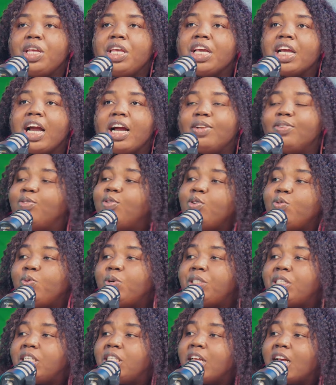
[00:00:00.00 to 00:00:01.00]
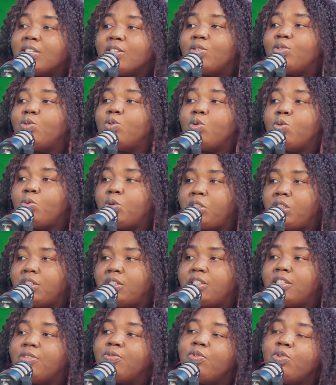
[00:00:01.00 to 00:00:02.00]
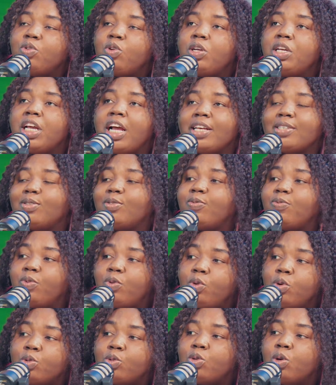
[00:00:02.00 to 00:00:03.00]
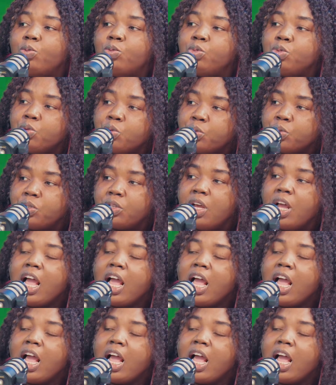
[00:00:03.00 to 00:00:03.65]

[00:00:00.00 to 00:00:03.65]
can do with it as he so wishes, even though he has to follow some rules.